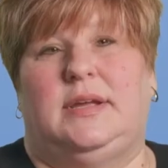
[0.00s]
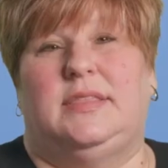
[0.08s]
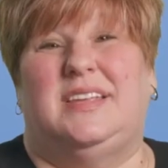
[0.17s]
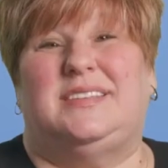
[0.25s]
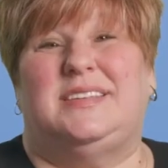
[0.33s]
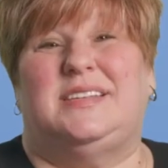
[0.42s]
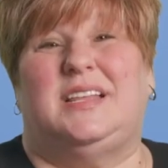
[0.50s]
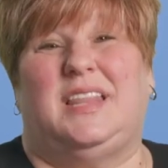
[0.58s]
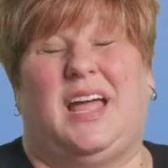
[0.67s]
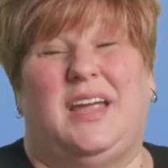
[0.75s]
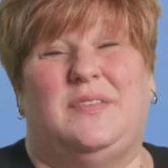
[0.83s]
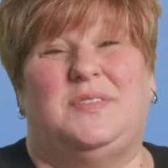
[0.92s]
This is a
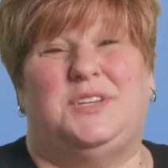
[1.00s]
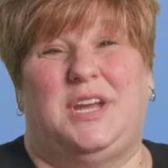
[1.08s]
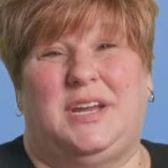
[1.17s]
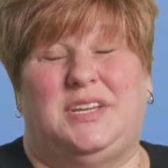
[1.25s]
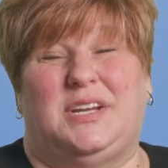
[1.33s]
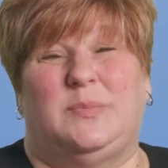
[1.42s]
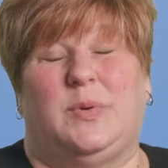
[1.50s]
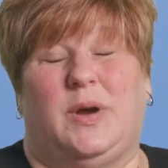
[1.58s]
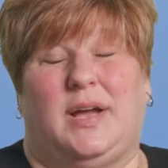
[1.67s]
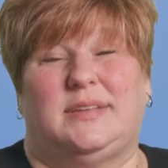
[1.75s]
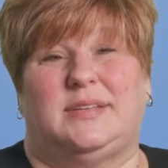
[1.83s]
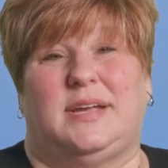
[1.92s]
life-changing
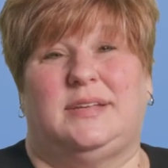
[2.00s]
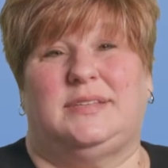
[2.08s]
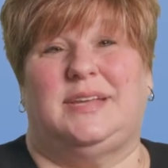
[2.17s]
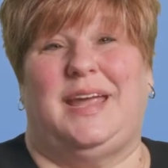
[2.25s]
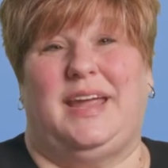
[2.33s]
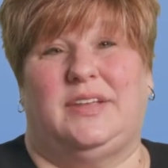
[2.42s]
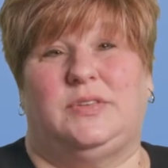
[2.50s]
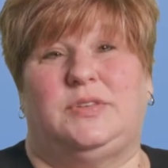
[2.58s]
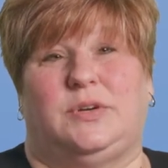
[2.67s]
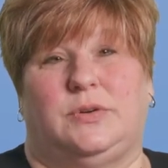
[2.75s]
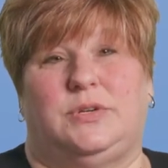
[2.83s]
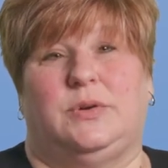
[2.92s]
process and
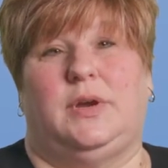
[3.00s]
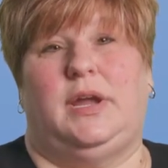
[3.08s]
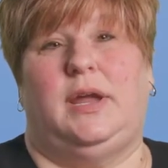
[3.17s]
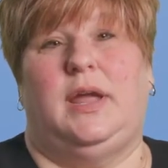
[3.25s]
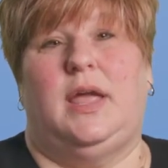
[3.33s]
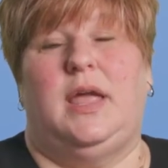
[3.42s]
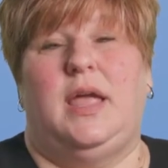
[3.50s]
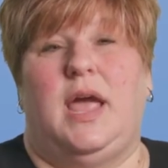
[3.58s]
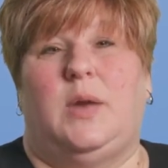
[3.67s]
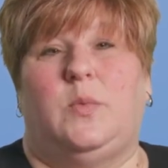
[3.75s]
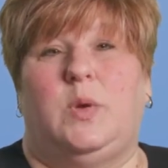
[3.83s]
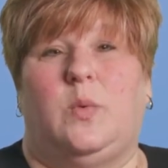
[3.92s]
surgery,
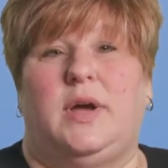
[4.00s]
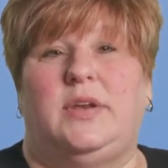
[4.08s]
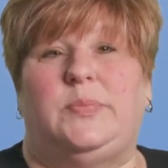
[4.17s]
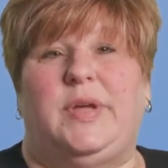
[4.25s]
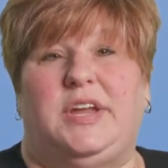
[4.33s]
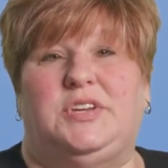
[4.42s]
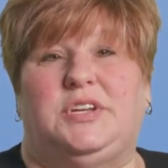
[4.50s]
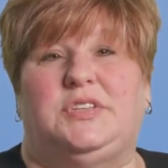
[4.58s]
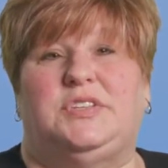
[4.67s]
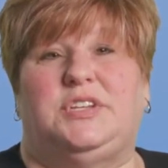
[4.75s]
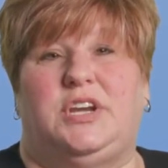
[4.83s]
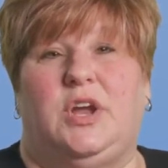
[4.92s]
and we want
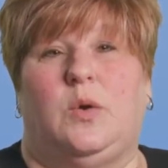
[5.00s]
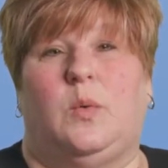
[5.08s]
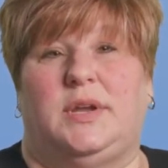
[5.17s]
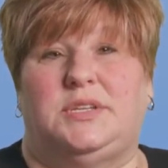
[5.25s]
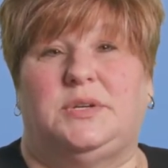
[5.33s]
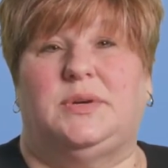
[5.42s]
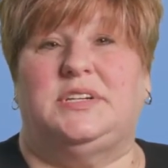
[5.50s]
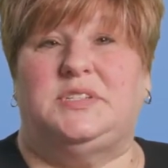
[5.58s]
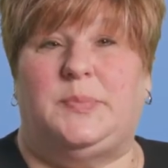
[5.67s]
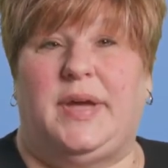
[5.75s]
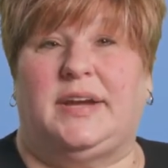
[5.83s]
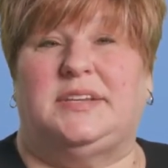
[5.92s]
patients to know what to
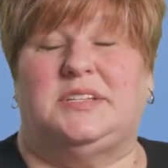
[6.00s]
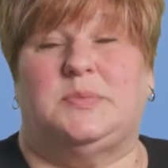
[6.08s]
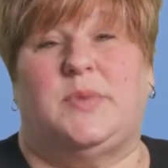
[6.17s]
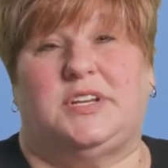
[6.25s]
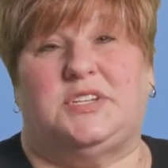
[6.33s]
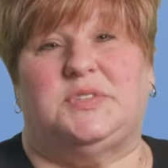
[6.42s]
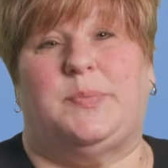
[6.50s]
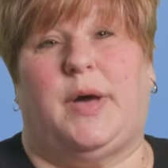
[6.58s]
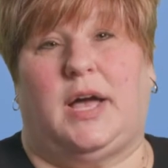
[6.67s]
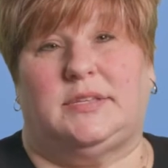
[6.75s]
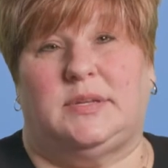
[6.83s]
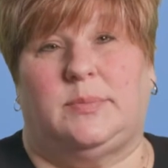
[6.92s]
expect as much as
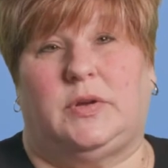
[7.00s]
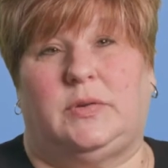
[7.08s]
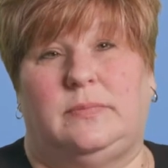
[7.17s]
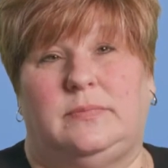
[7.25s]
possible.